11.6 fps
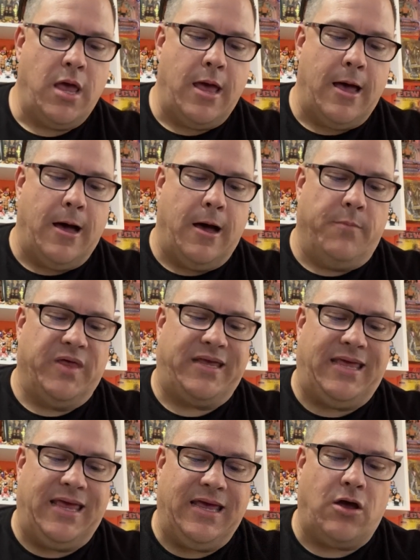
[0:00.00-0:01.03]
The
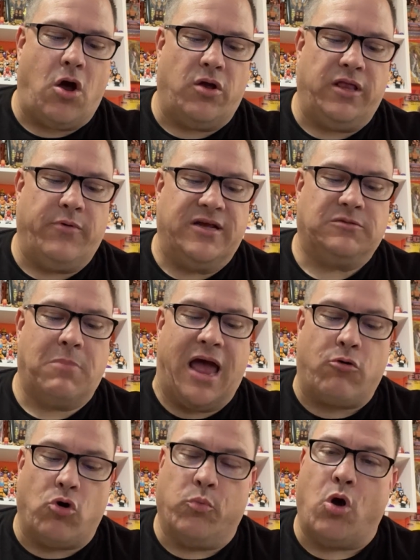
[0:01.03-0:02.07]
King Harley Race
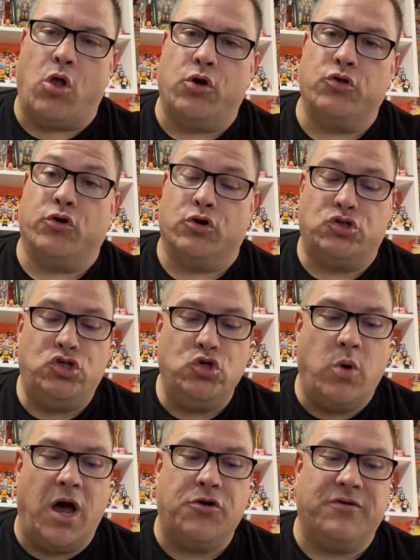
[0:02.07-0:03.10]
Micro Brawler. There are
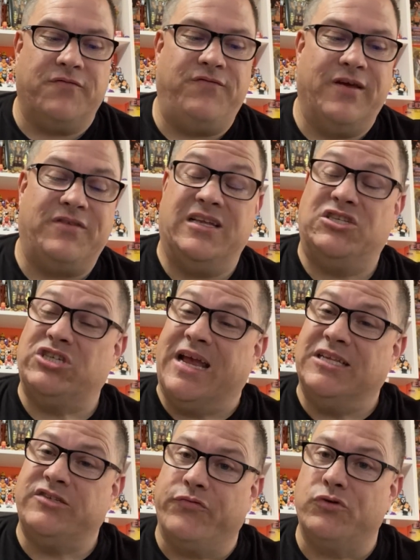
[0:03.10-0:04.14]
250
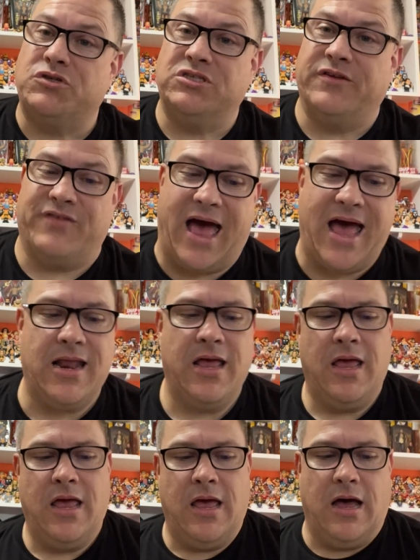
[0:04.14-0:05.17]
chase versions of that.
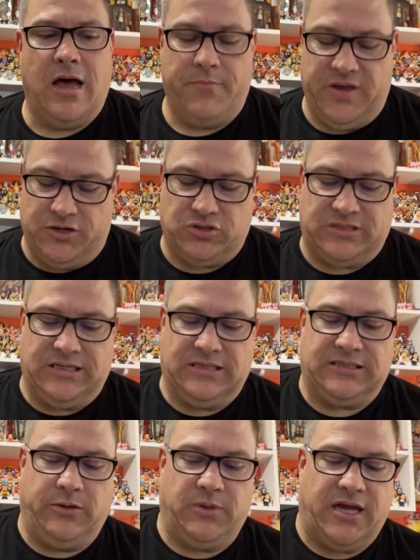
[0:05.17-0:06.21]
Be interesting to
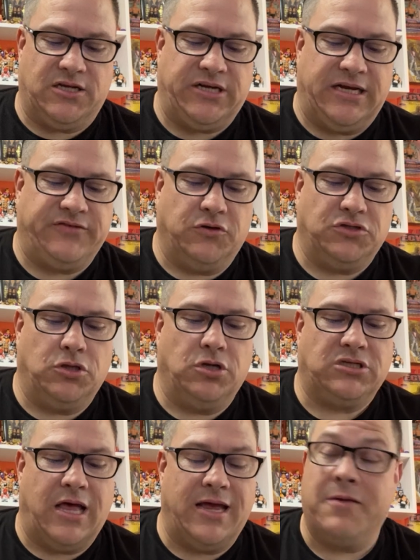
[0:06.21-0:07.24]
see what that chase version
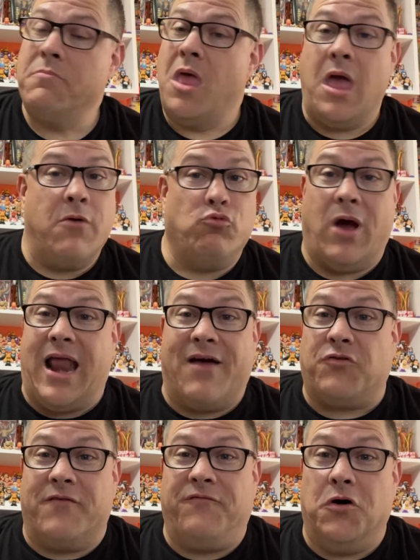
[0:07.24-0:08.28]
looks like. Right
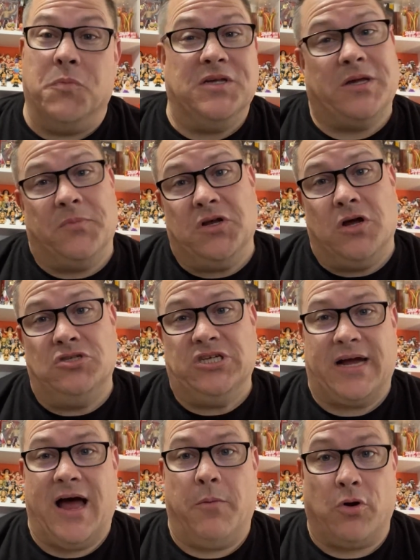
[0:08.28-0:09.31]
after I film this, I'm going to go
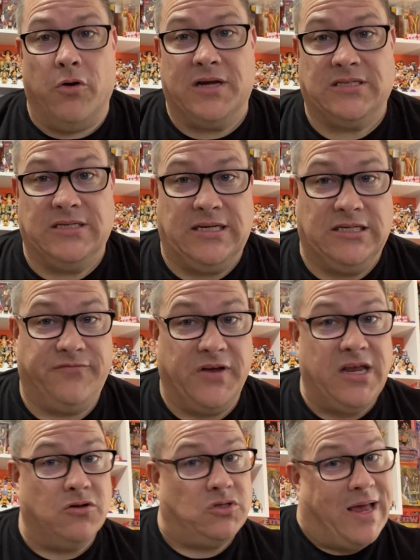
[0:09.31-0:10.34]
check out Pro Wrestling Tees
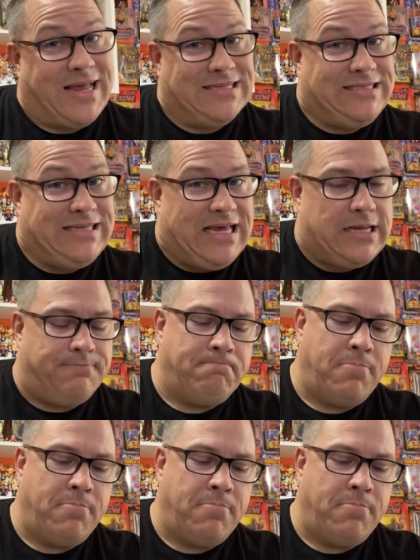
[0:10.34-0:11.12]
video so I can see it.